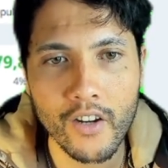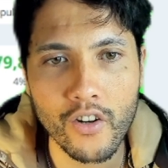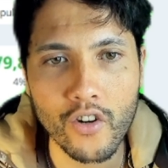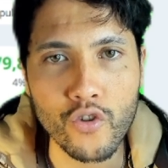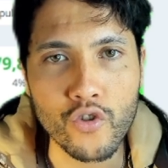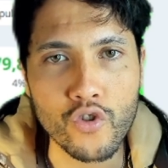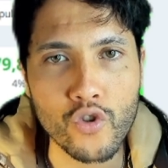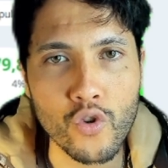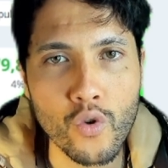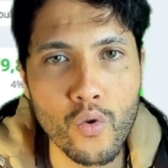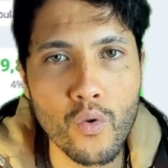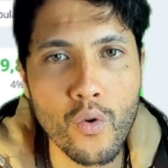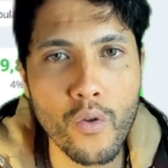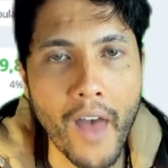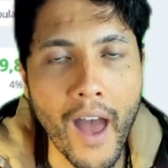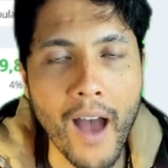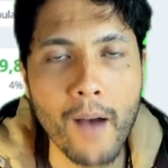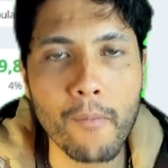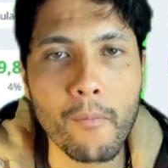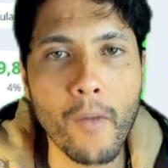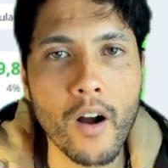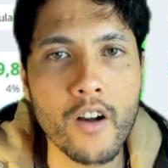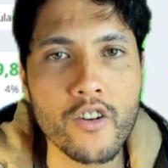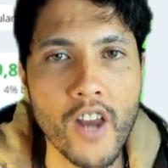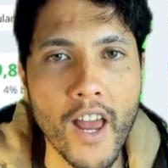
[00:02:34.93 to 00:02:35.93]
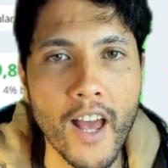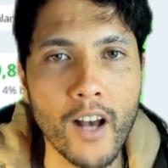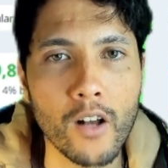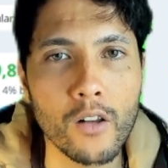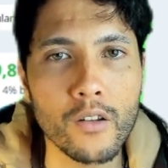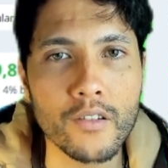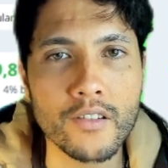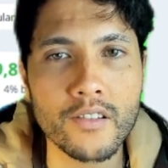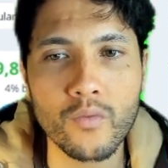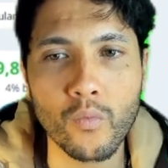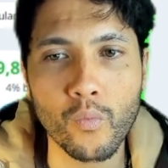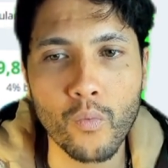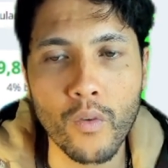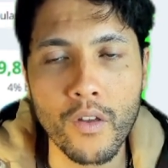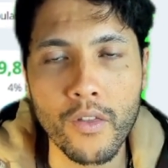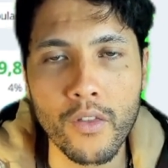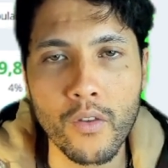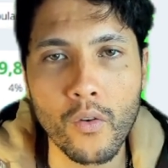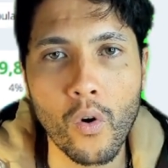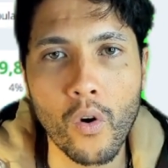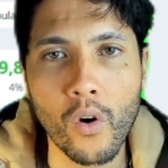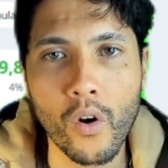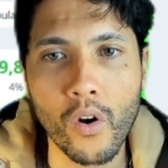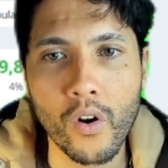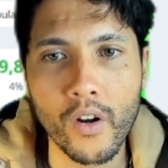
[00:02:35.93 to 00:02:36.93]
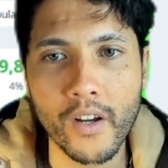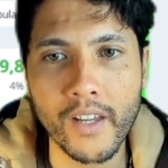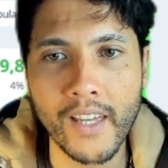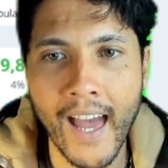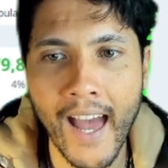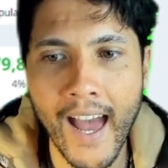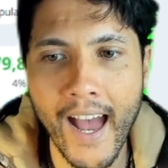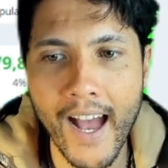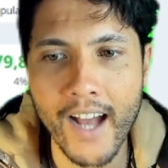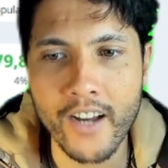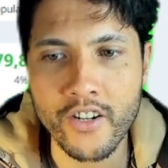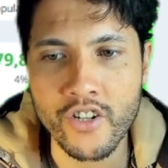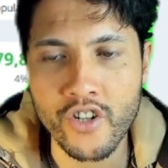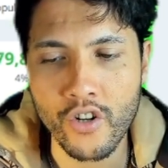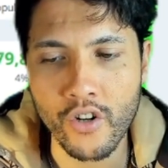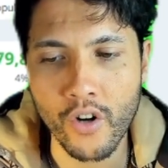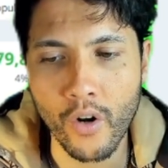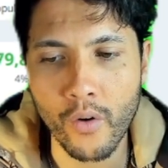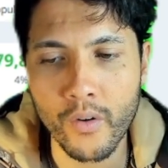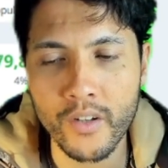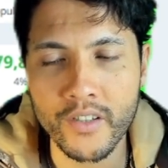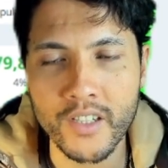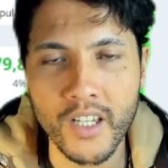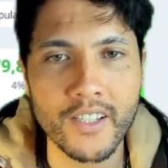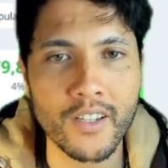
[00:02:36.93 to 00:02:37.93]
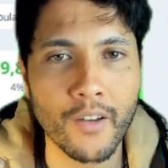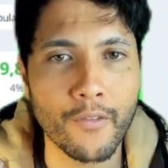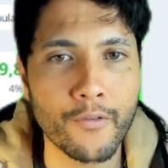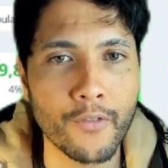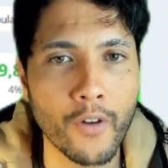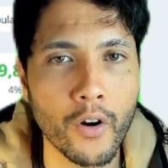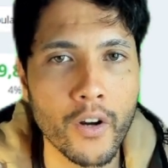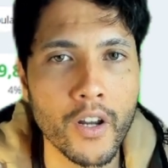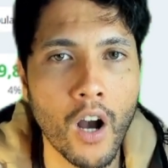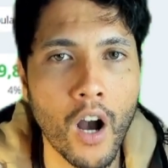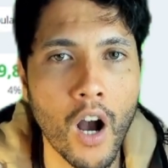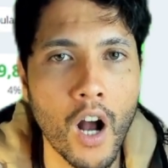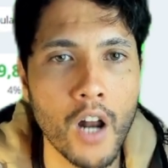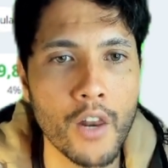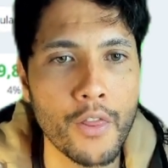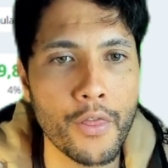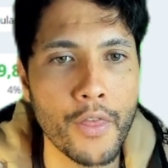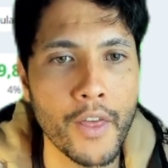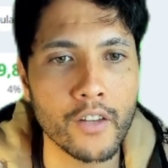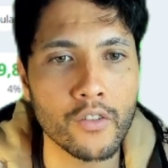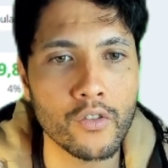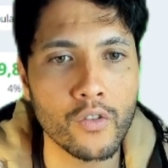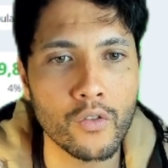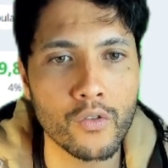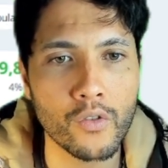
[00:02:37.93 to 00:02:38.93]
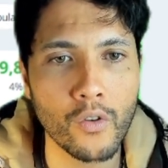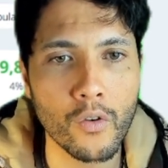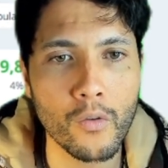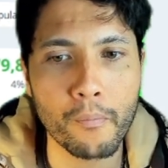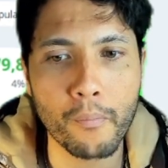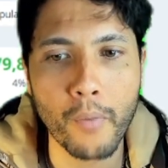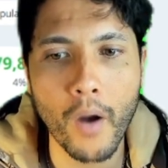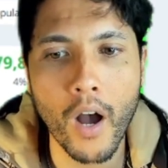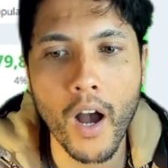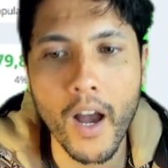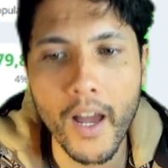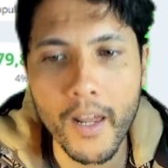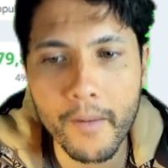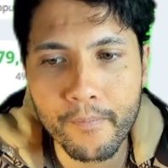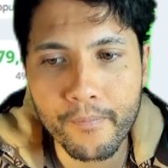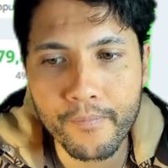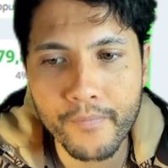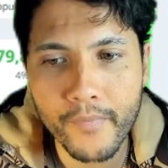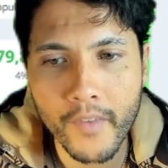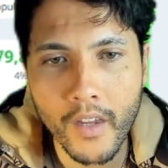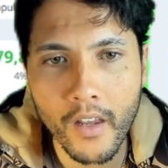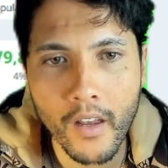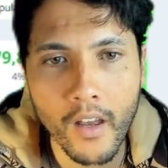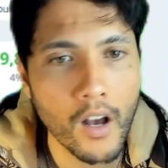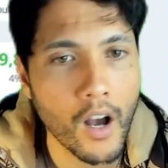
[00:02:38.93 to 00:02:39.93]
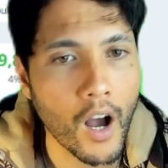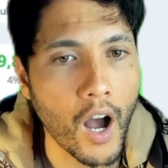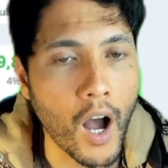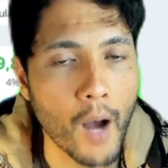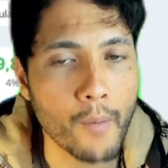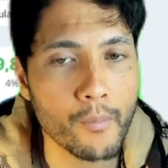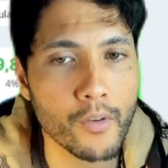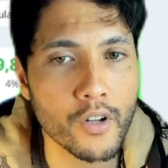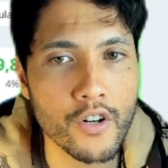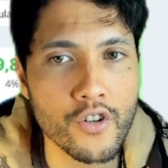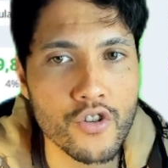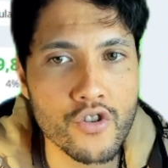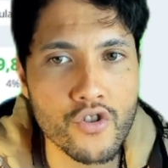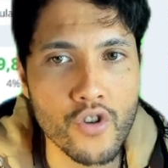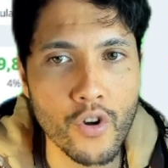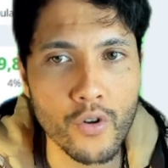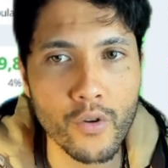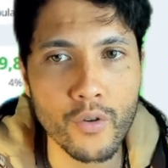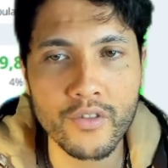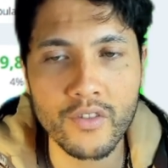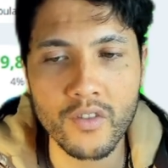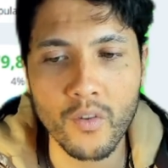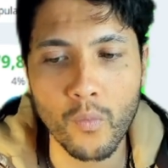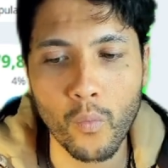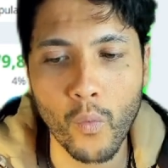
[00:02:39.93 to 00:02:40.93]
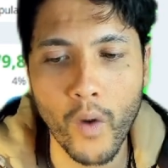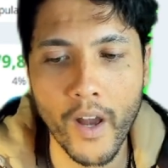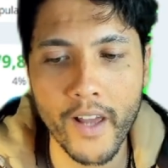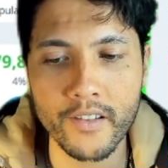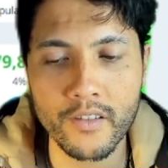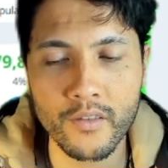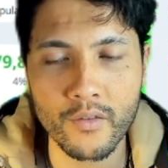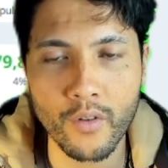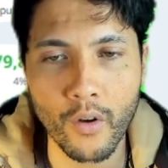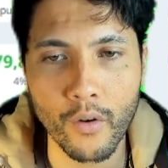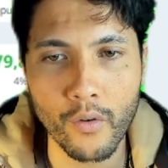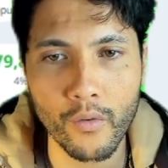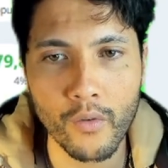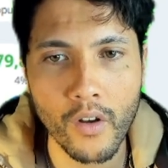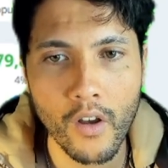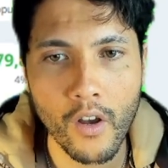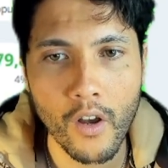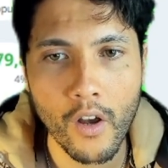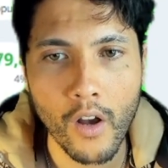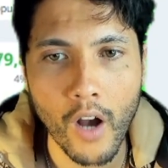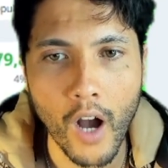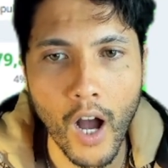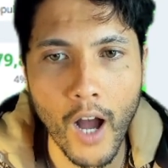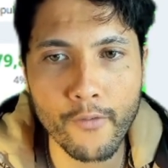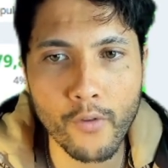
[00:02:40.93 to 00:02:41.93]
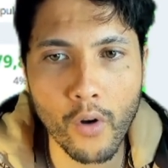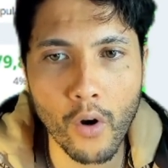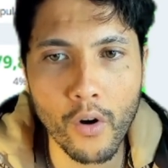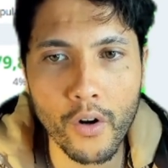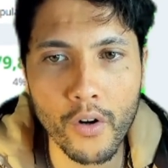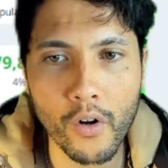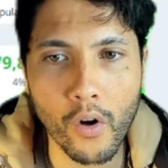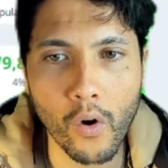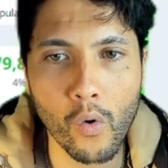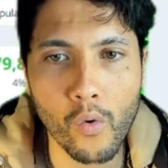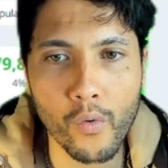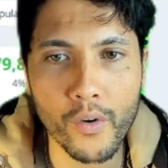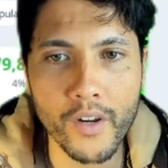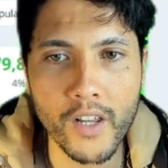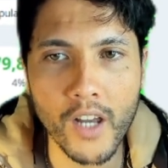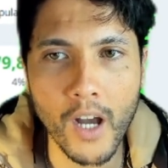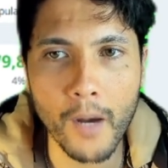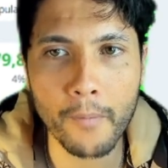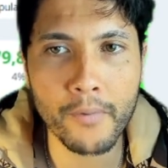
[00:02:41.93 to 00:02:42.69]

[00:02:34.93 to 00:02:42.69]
do that much else with your cash. It's a very hard thing to do, but I'm going to show you some ways. So I've got already up